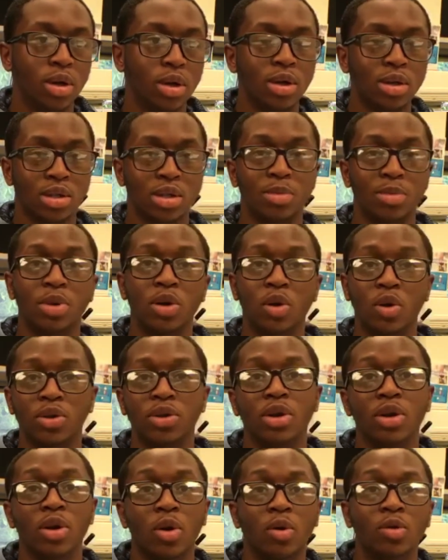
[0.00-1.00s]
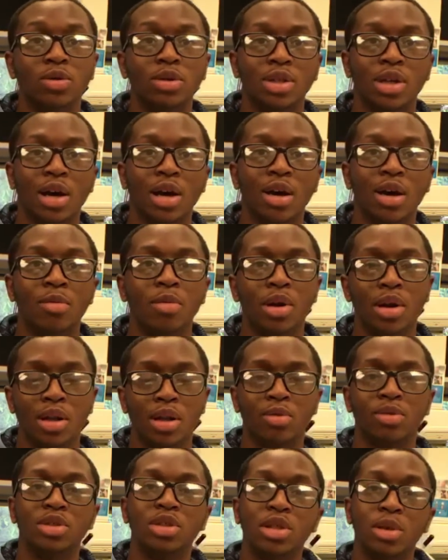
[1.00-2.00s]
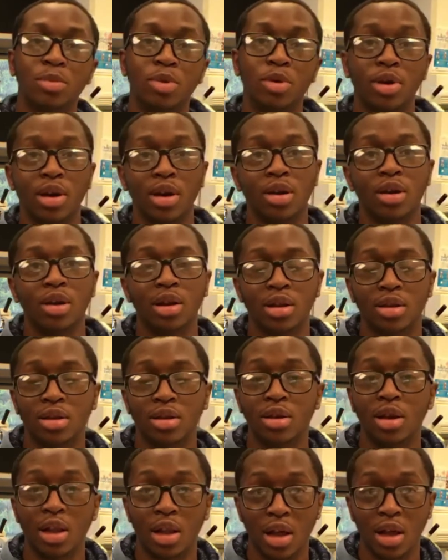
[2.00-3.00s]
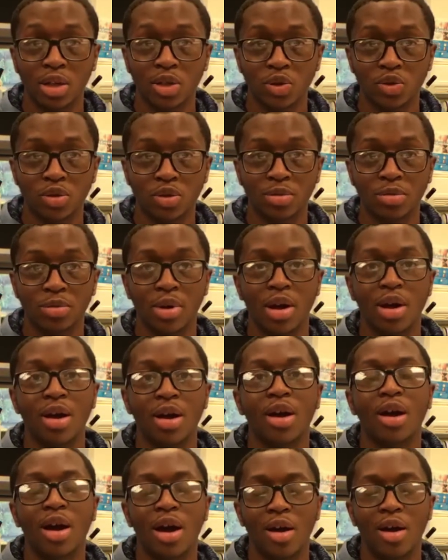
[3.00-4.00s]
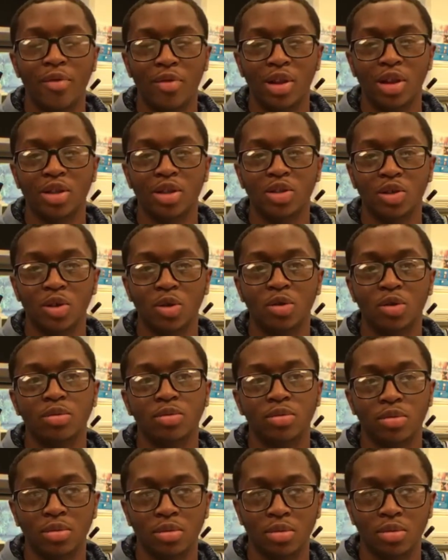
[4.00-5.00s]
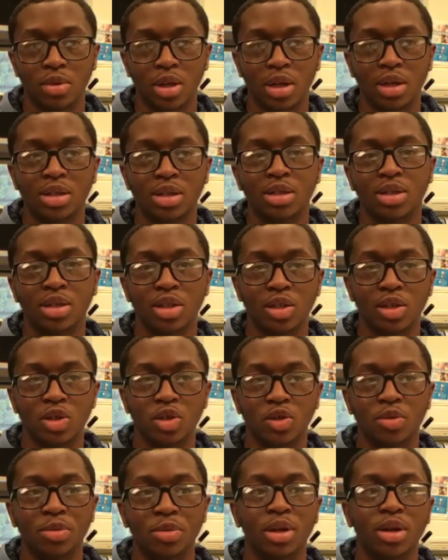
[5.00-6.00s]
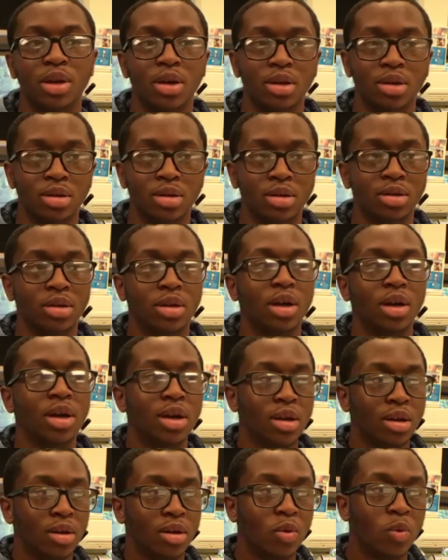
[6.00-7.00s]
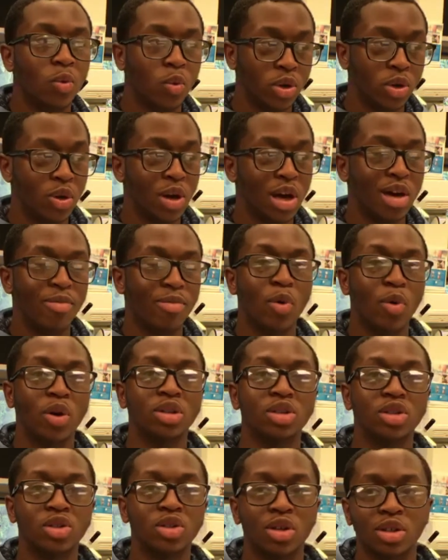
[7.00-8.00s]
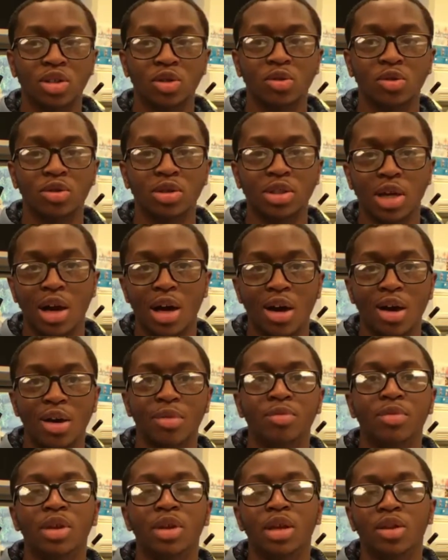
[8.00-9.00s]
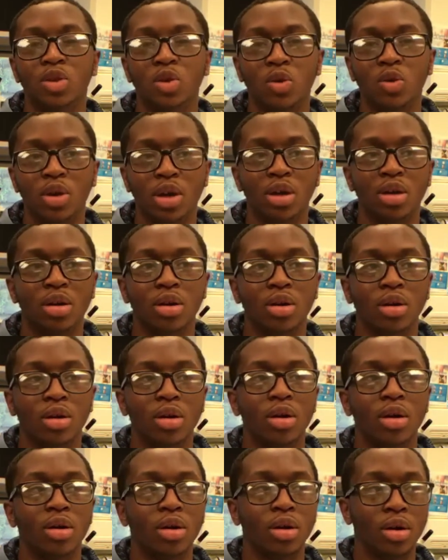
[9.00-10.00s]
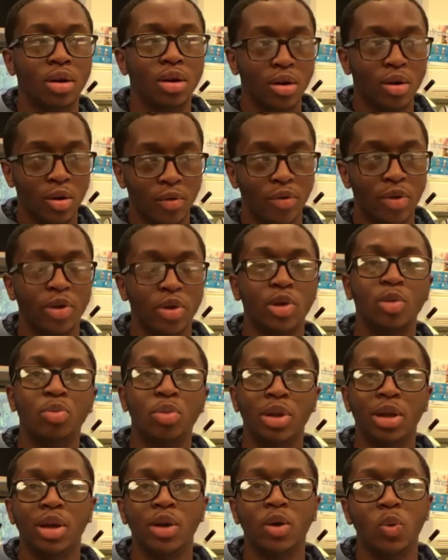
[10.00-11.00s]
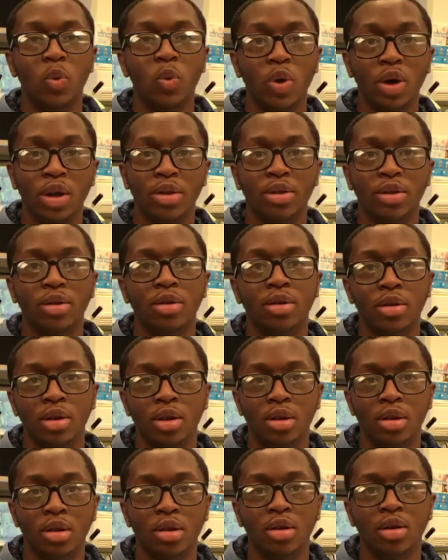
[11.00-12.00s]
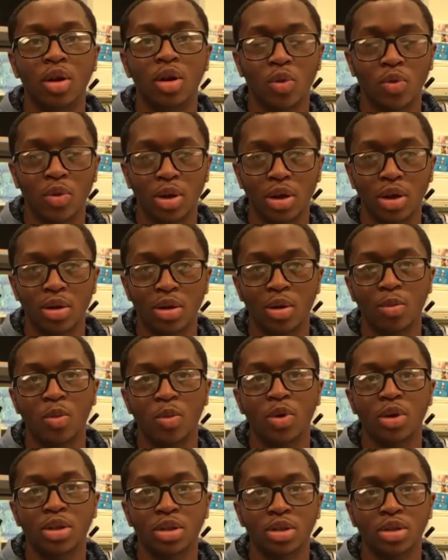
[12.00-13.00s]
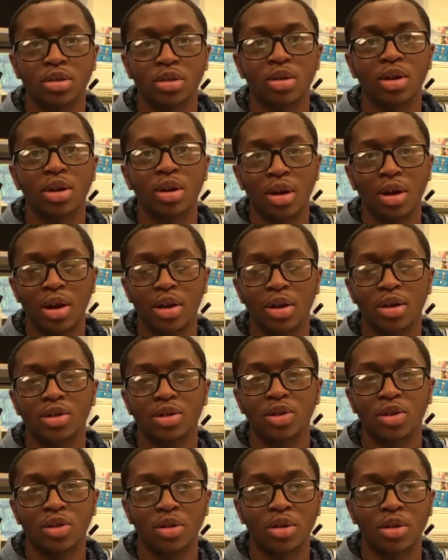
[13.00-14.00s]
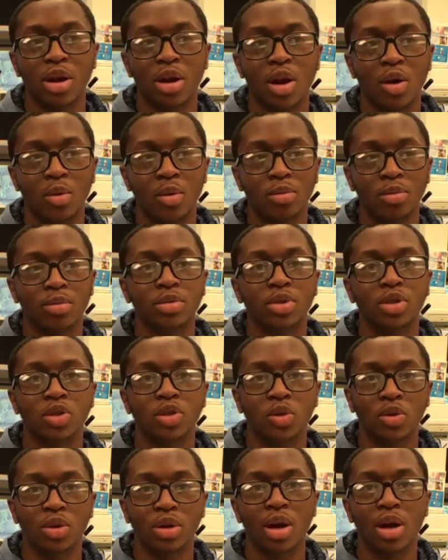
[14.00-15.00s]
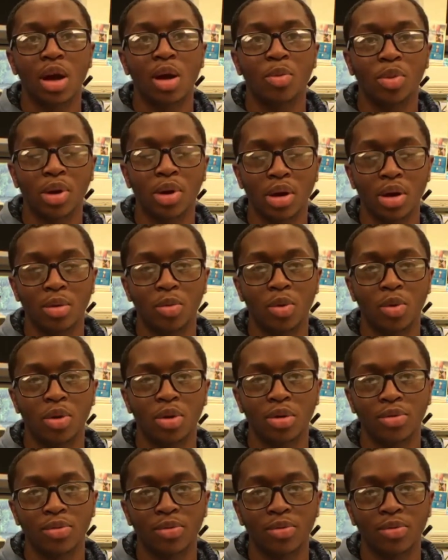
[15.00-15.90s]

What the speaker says: something on their own time and then reciprocate it in the classroom, I feel as though it's essential because when you have more instructional time, then you can further play with the curriculum, which can in turn help the student comprehend more.